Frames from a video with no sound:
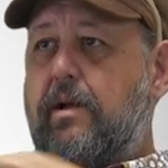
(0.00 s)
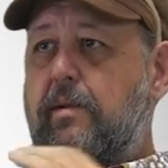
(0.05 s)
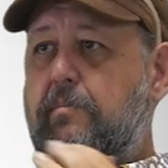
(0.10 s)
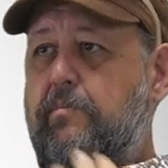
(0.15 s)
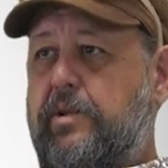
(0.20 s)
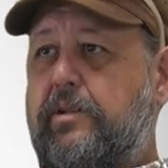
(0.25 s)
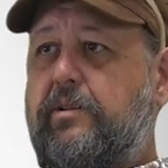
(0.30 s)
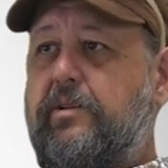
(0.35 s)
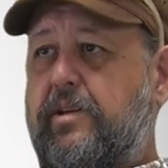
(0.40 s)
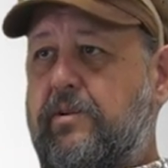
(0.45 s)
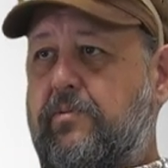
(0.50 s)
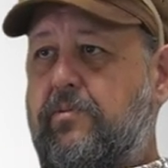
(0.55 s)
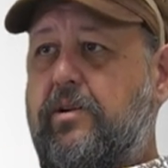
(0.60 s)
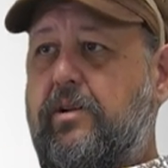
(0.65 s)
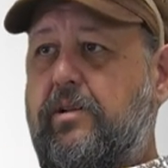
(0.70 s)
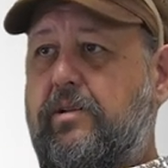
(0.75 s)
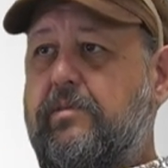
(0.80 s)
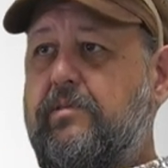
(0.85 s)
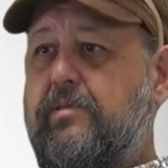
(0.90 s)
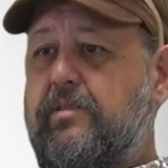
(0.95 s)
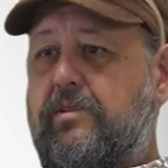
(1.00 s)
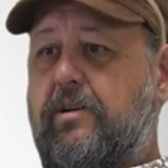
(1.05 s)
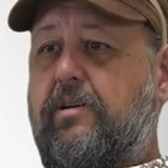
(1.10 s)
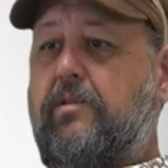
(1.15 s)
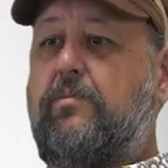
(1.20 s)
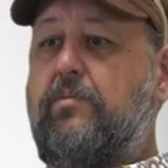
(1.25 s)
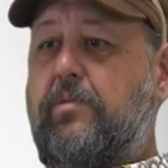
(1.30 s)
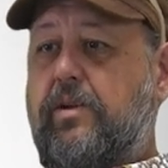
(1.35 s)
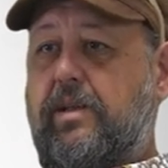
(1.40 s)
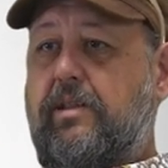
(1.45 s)
A building will
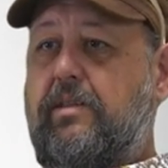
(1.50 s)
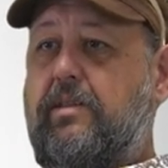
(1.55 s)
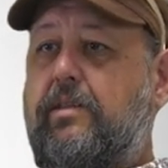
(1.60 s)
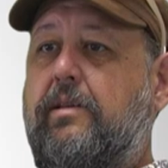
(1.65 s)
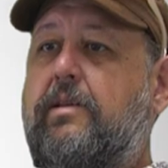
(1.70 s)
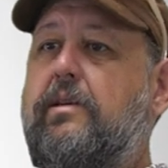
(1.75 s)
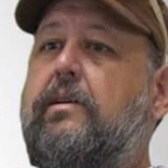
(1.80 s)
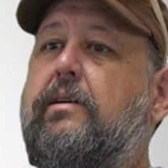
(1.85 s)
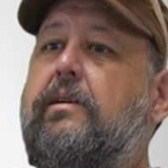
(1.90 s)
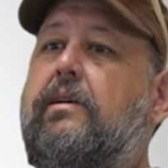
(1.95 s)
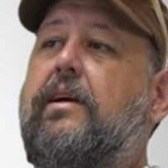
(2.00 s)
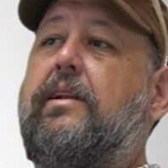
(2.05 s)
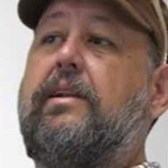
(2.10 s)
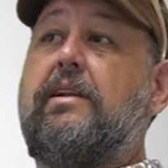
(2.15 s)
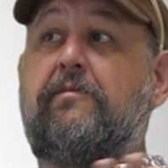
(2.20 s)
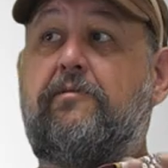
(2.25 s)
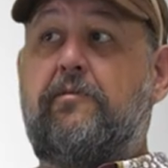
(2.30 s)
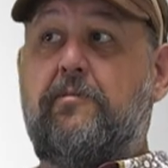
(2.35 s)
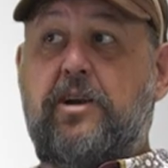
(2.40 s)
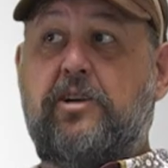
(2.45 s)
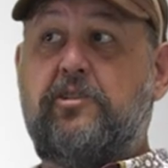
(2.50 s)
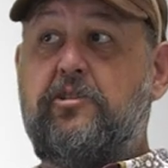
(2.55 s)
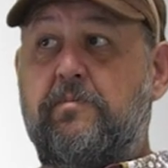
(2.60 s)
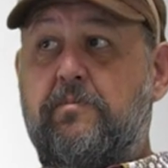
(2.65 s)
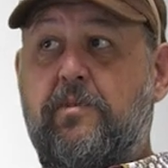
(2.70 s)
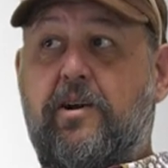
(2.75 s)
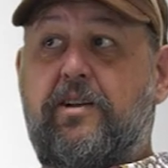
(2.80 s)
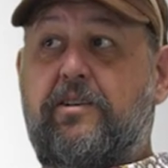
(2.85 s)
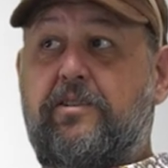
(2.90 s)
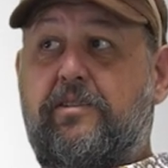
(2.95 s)
start with an information
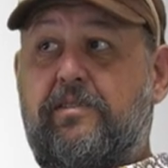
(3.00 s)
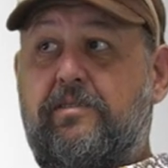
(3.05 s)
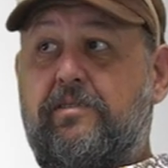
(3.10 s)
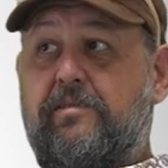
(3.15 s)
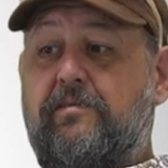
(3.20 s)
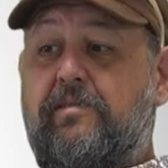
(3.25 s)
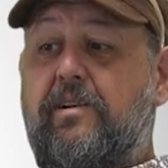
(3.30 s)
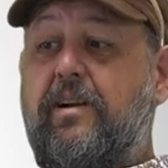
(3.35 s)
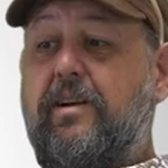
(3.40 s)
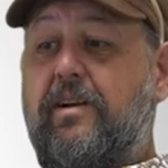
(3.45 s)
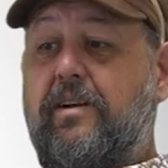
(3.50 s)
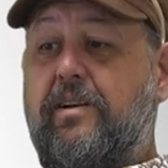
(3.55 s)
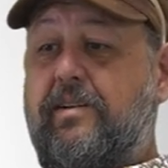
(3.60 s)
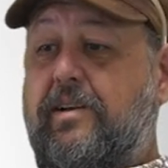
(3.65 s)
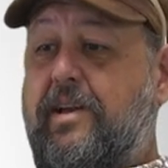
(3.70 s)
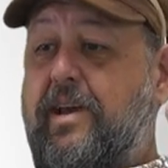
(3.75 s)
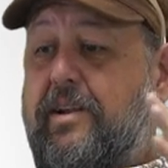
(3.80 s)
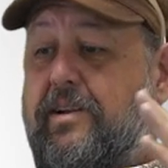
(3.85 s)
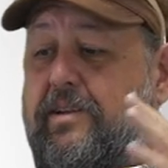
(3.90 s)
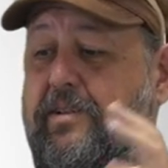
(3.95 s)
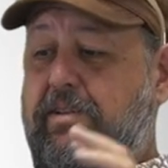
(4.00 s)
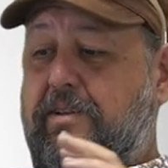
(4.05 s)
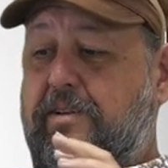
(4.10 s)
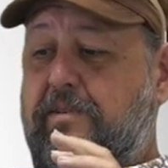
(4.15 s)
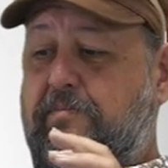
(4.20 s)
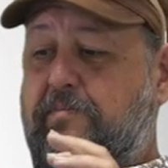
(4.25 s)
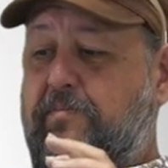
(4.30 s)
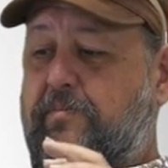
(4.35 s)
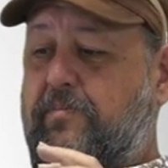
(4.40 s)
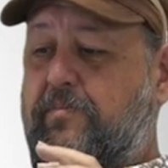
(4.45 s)
model, uh, and the,
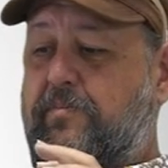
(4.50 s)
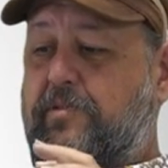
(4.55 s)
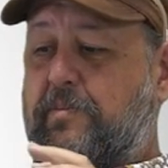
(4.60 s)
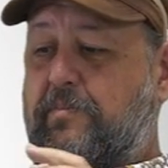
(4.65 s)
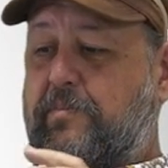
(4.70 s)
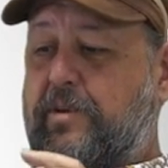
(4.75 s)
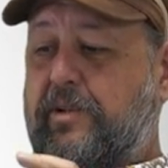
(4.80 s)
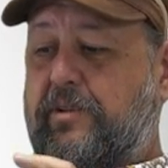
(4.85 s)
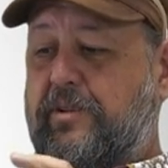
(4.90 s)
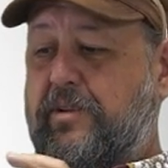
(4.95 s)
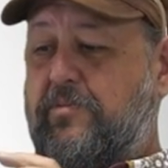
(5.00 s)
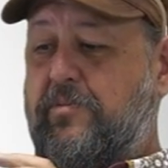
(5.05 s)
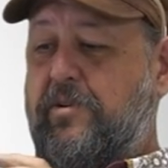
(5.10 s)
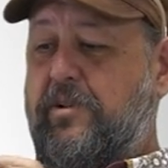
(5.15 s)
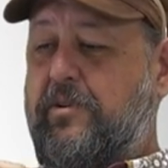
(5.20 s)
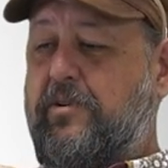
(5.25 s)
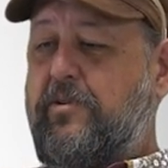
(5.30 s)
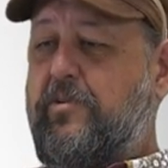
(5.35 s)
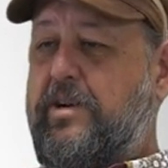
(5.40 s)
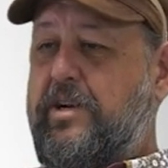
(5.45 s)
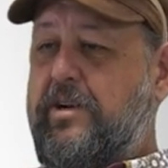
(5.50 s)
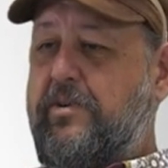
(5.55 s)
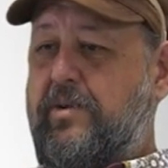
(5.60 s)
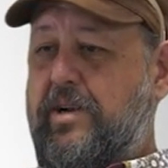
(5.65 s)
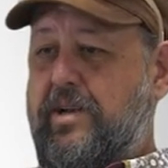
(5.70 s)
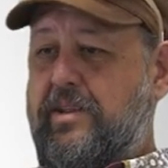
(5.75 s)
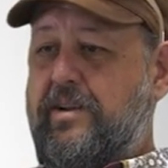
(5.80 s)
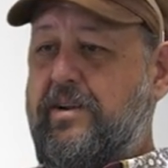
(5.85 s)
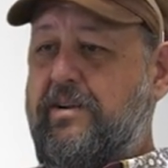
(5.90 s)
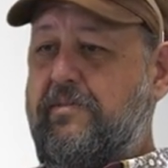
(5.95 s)
the building will accrete
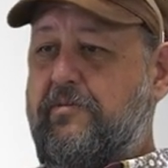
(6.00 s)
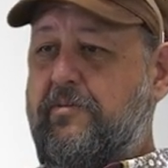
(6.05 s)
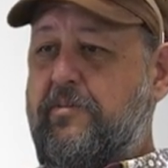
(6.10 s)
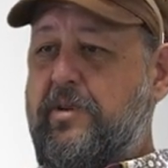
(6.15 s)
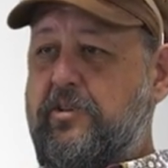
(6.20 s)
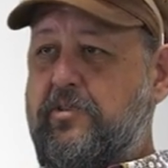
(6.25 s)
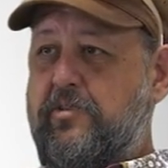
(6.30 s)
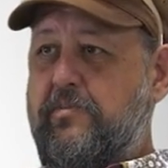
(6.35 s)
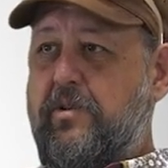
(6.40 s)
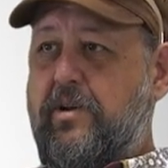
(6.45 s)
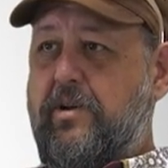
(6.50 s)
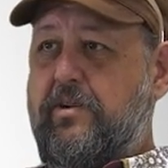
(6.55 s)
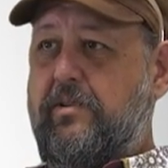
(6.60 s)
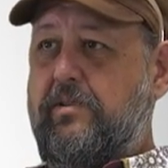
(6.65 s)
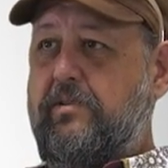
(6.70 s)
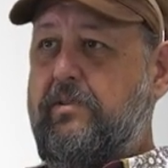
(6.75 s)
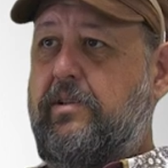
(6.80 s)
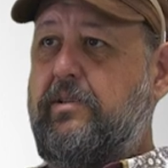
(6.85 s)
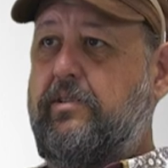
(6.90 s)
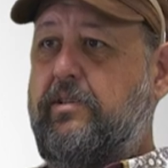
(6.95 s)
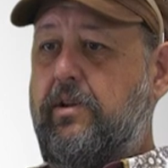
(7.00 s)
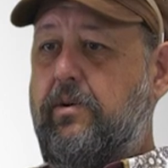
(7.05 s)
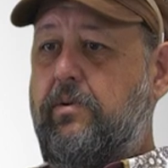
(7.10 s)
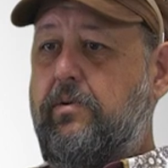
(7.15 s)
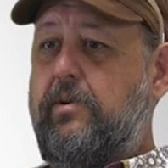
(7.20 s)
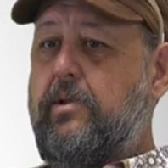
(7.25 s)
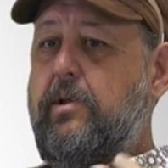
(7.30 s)
around that information model. And so